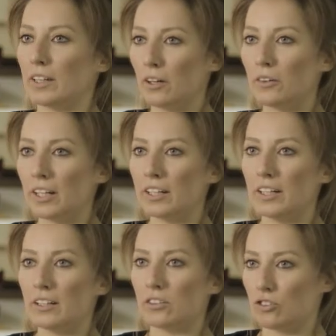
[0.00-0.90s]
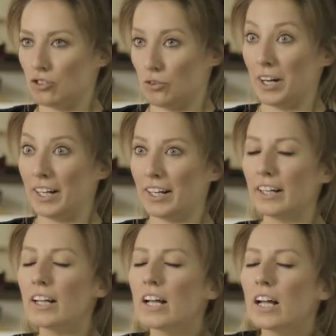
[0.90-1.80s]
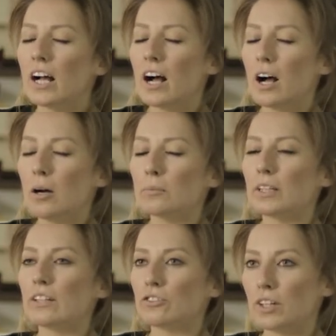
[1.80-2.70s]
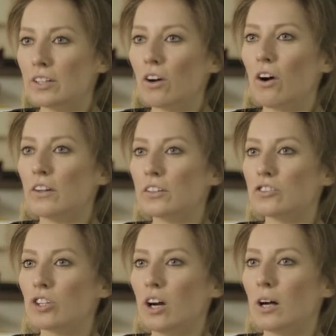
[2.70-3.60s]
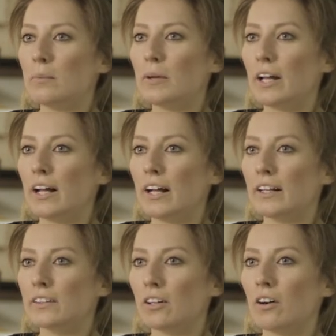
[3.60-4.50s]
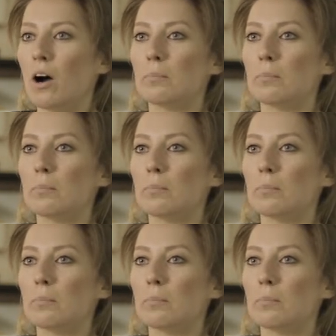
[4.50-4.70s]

without any training, um, get trained on the job, and there are